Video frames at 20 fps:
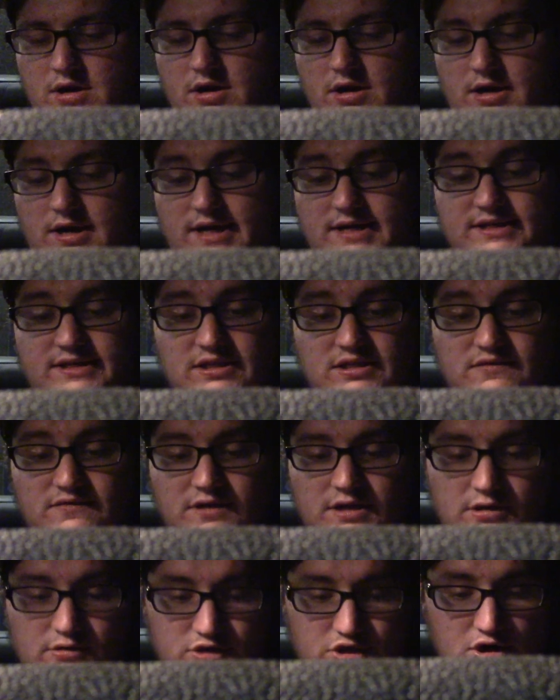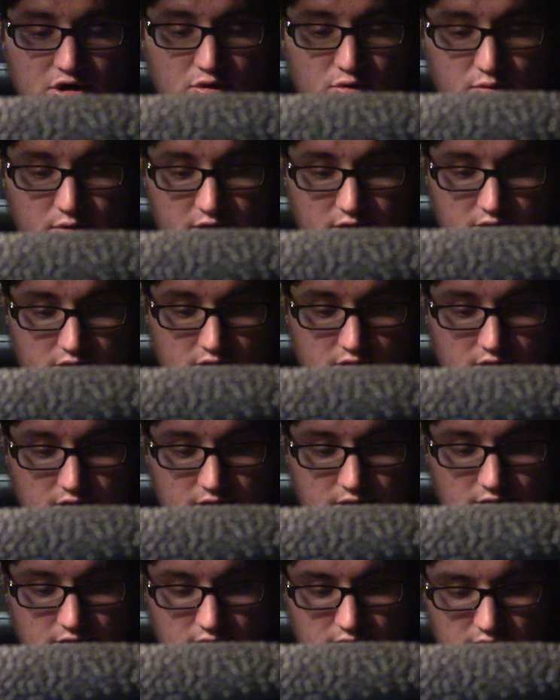Guys, these videos are weird,
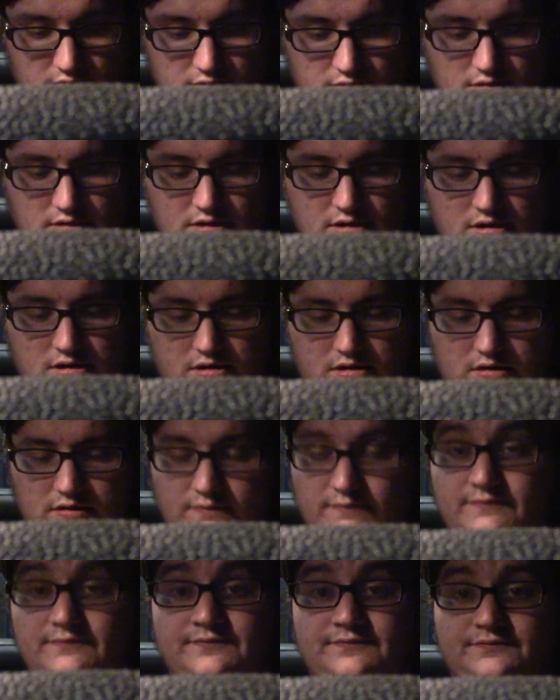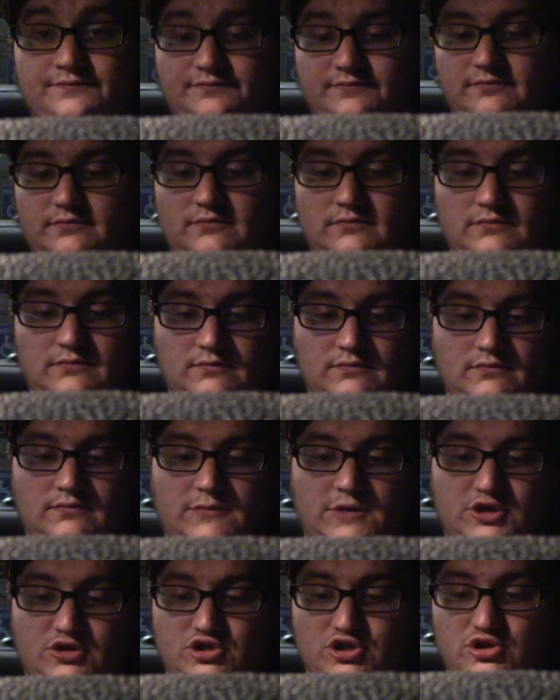alright? Um,
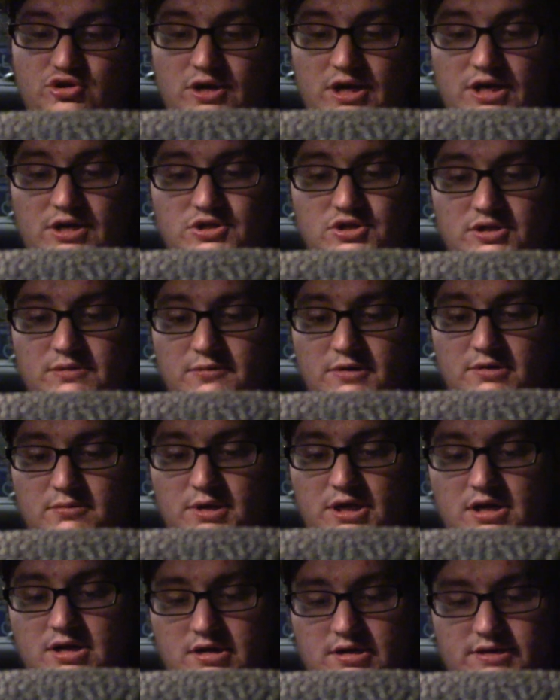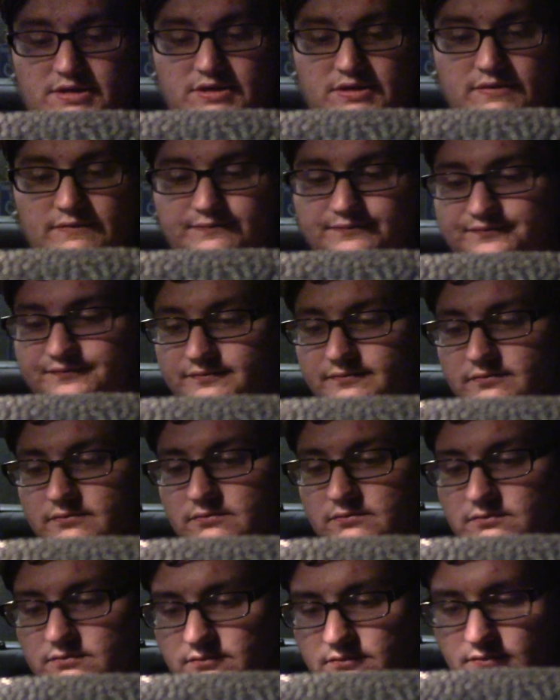they're strange, I'm going to be honest.
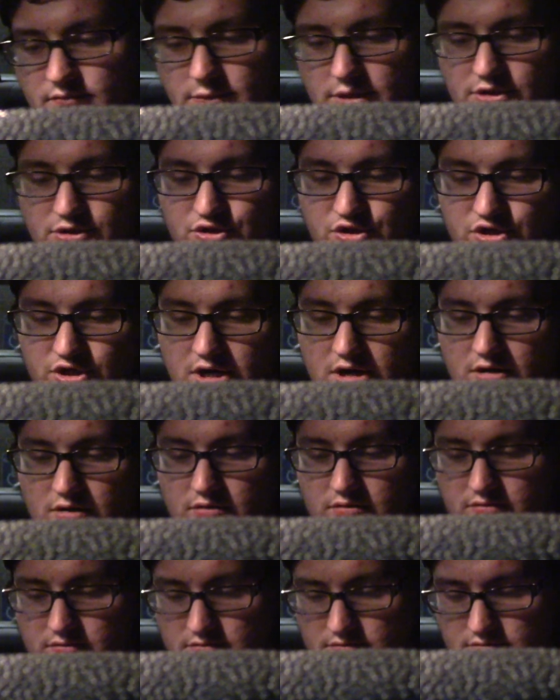So,